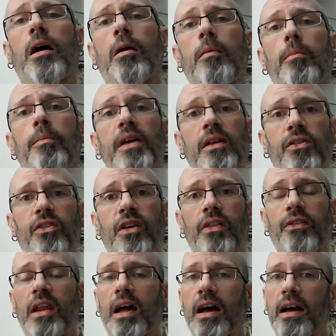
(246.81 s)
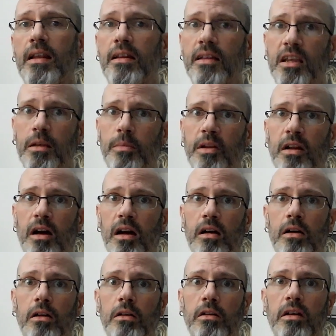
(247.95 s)
Big thing that I had to keep an eye
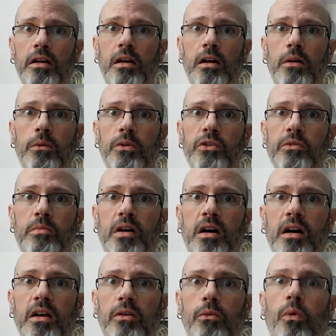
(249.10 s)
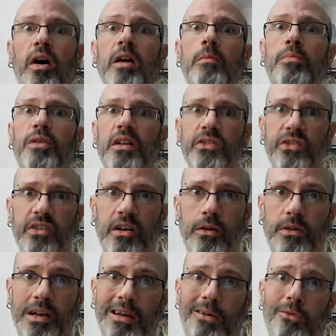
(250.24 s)
on was my white blood cell count.